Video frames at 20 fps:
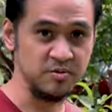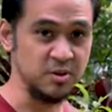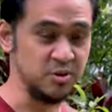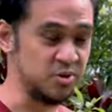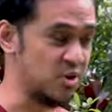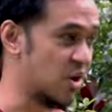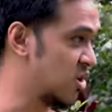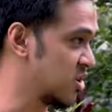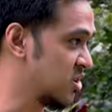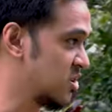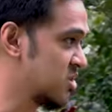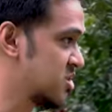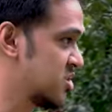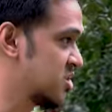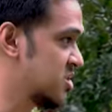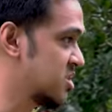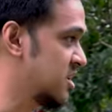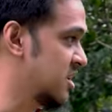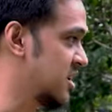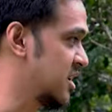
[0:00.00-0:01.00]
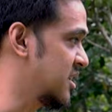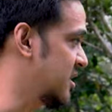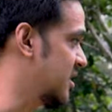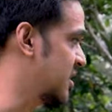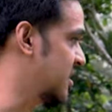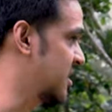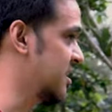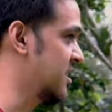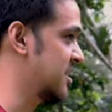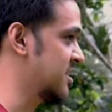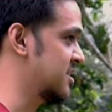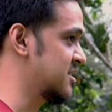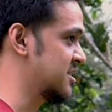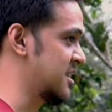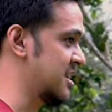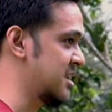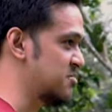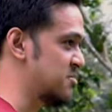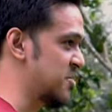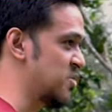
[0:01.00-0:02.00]
of the dogs and
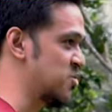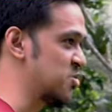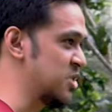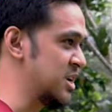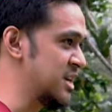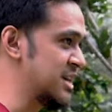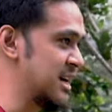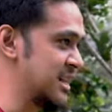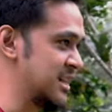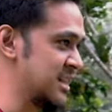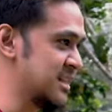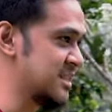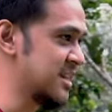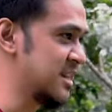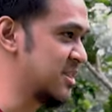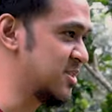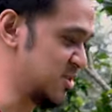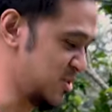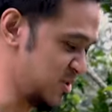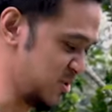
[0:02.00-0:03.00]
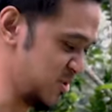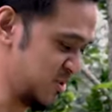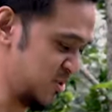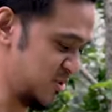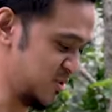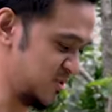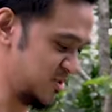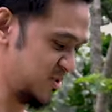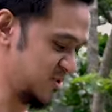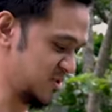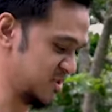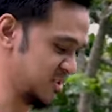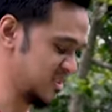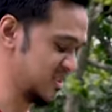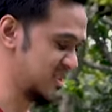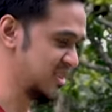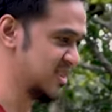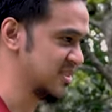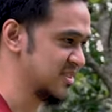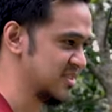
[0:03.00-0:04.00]
sana mahuli natin sa ito.
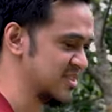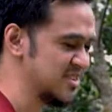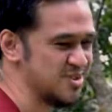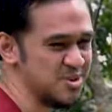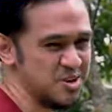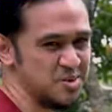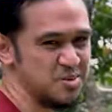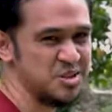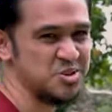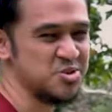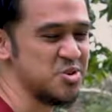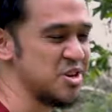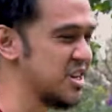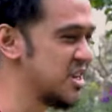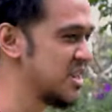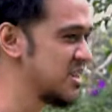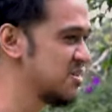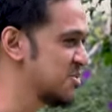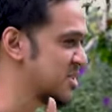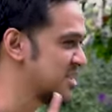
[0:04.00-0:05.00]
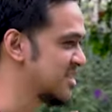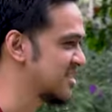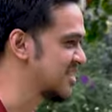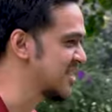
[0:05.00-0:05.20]
It's gonna be tricky, but